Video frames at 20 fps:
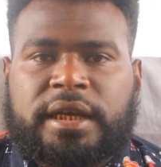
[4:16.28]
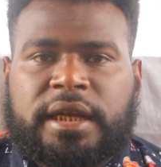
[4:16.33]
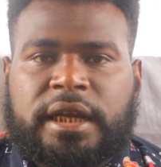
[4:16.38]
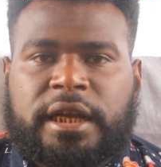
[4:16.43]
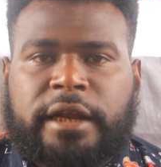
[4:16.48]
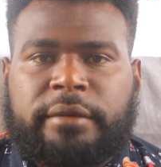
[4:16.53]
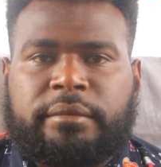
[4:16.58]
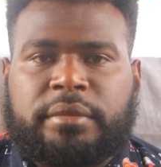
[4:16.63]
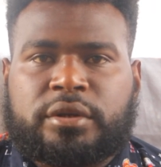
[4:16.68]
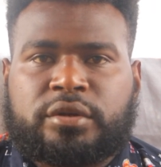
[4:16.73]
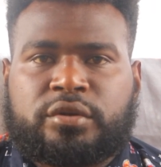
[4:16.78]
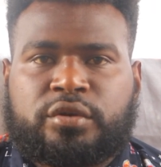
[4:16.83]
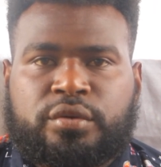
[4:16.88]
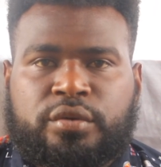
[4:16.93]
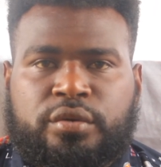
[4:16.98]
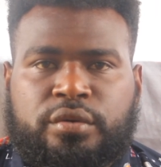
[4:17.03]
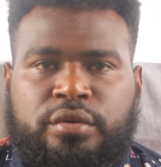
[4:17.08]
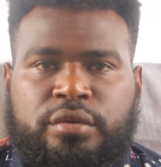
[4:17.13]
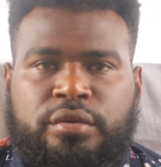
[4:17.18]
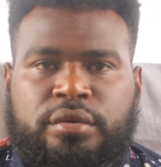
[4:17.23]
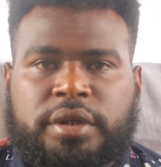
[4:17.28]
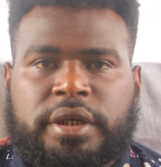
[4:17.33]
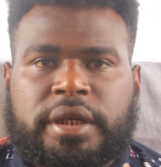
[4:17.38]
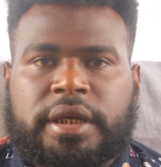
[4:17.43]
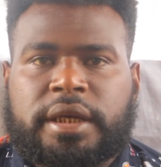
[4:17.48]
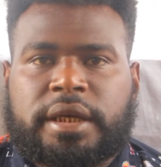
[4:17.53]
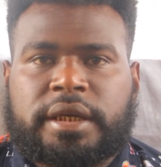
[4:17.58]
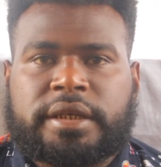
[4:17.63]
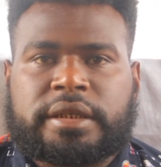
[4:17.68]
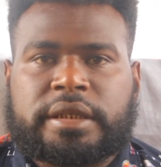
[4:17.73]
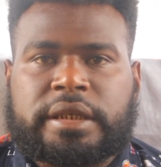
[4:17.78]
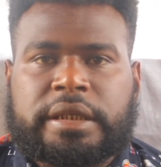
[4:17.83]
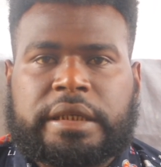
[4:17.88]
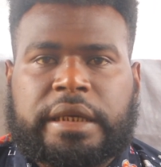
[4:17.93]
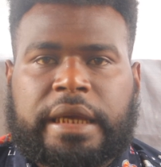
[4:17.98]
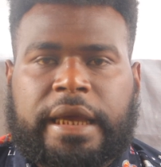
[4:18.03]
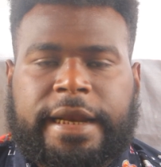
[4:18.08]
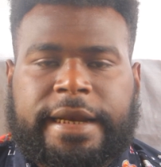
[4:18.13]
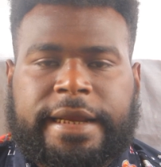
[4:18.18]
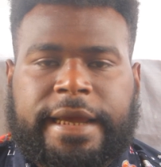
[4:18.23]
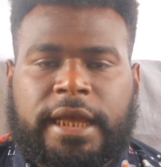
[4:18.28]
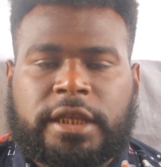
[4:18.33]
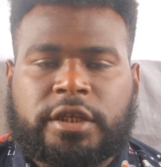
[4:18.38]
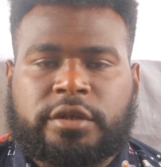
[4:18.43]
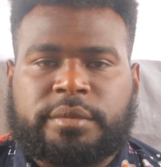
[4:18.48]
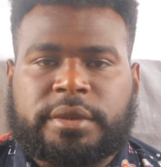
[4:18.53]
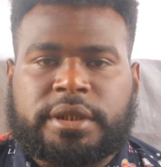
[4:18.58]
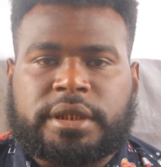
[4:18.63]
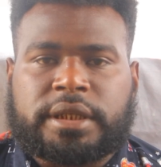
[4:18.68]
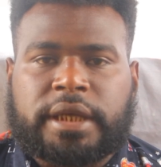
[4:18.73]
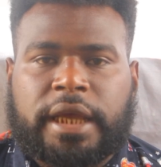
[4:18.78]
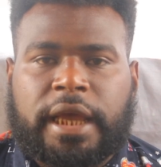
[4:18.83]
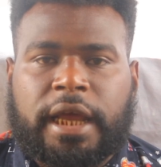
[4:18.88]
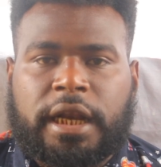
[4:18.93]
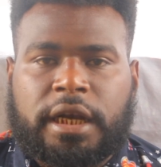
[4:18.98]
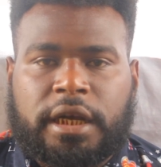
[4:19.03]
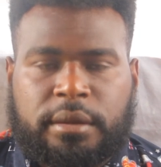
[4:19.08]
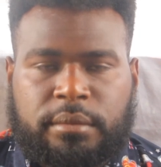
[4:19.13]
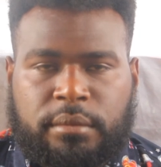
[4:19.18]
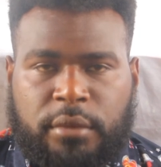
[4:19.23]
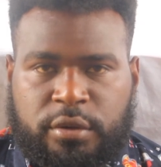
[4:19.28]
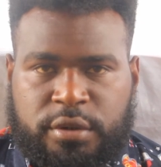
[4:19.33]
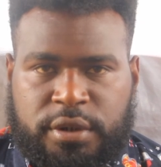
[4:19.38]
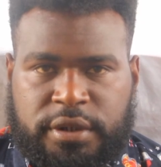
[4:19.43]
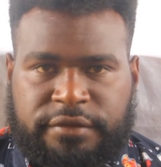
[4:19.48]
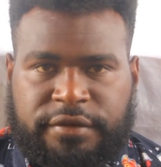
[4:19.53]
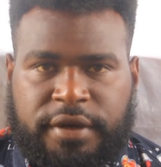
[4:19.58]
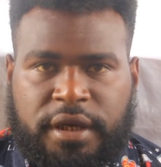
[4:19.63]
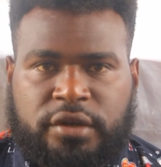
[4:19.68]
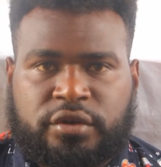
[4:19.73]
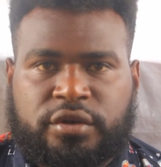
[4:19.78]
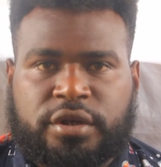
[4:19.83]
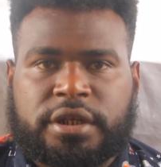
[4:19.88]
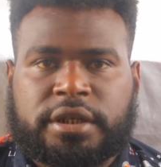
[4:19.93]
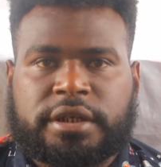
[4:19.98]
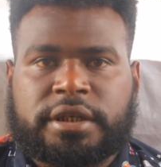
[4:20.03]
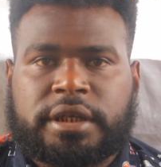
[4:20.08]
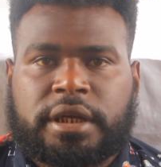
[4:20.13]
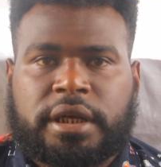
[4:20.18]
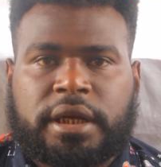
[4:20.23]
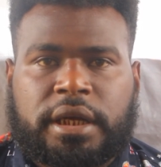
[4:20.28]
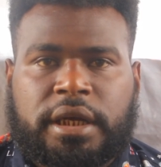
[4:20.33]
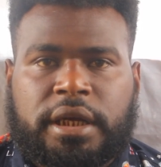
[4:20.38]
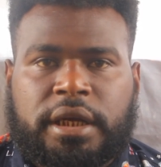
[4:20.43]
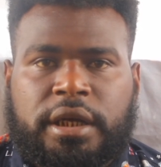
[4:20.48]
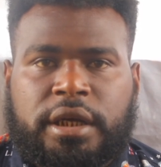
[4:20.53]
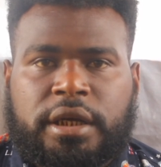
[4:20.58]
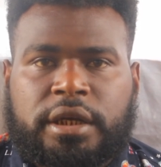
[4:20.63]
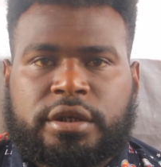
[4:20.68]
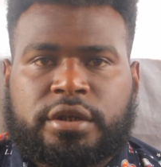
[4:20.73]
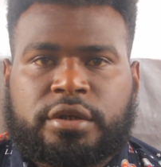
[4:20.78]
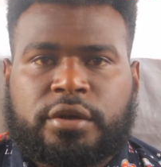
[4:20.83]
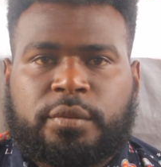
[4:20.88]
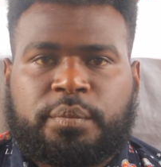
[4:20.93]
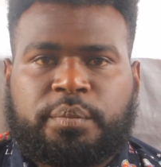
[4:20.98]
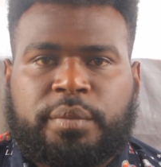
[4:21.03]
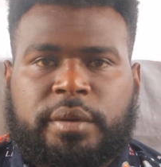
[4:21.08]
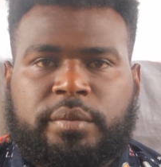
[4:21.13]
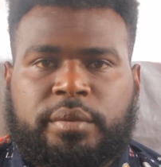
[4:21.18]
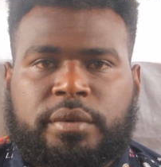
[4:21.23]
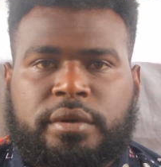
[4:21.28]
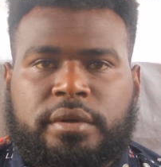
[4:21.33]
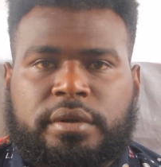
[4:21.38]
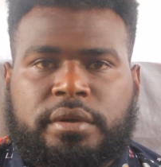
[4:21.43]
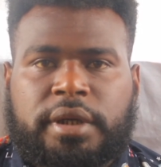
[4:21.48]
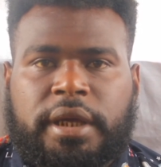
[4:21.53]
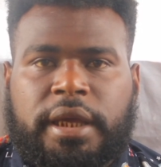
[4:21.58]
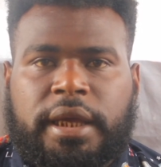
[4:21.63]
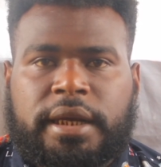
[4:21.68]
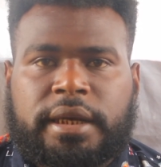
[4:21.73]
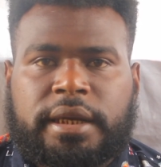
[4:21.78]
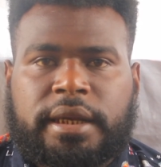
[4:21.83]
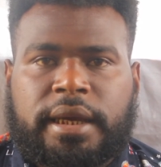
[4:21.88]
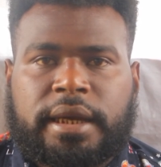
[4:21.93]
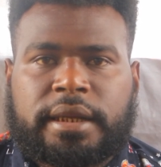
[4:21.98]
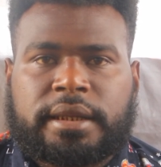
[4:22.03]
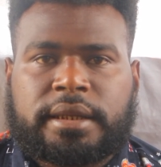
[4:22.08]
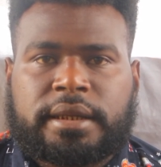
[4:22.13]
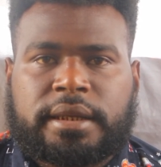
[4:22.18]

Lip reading: Number two is the engagement and motivation. So people can get